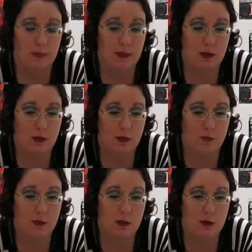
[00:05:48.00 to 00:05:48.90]

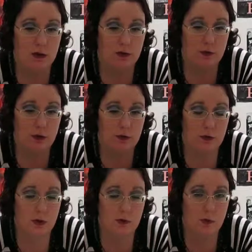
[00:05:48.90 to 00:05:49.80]
And he falls in
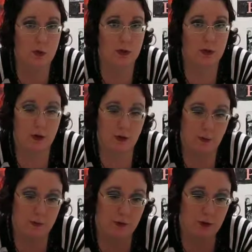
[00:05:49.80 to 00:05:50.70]
love with
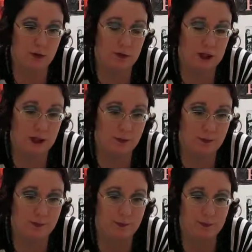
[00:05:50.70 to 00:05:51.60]
Fantine,
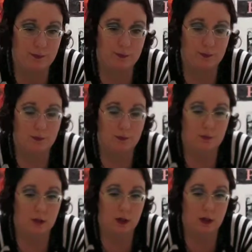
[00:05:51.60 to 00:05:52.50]

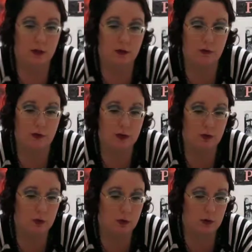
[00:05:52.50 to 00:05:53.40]
a young
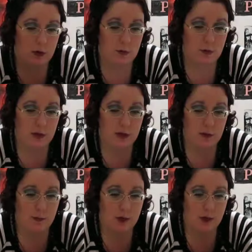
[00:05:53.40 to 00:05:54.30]
factory worker
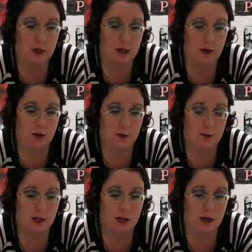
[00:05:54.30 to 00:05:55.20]
played by
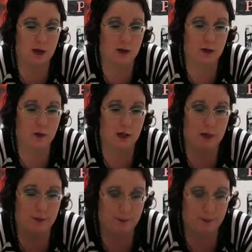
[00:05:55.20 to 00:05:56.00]
Anne Hathaway.